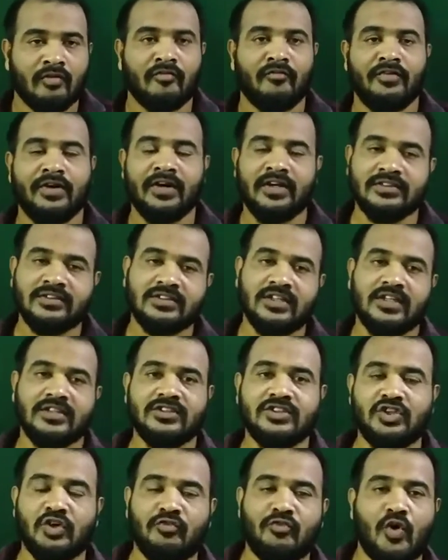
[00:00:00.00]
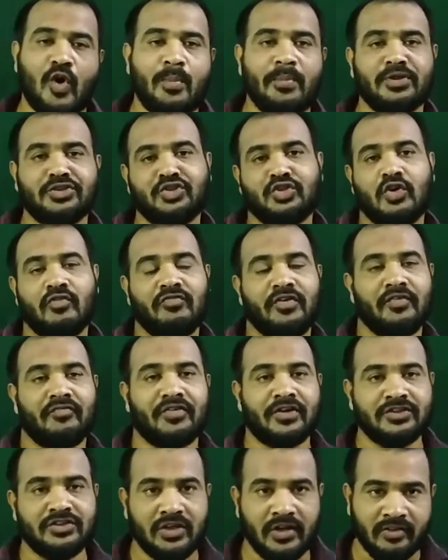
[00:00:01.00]
We discussed the formation of
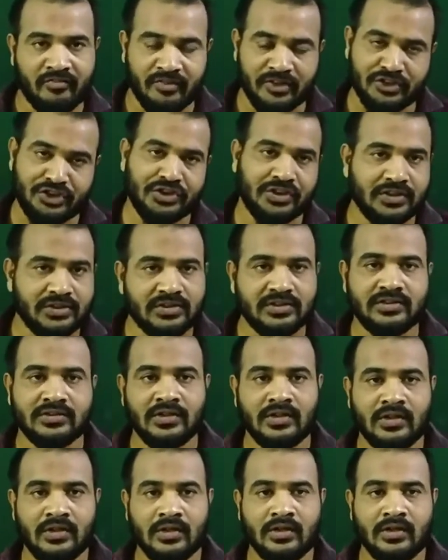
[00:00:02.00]
differential equations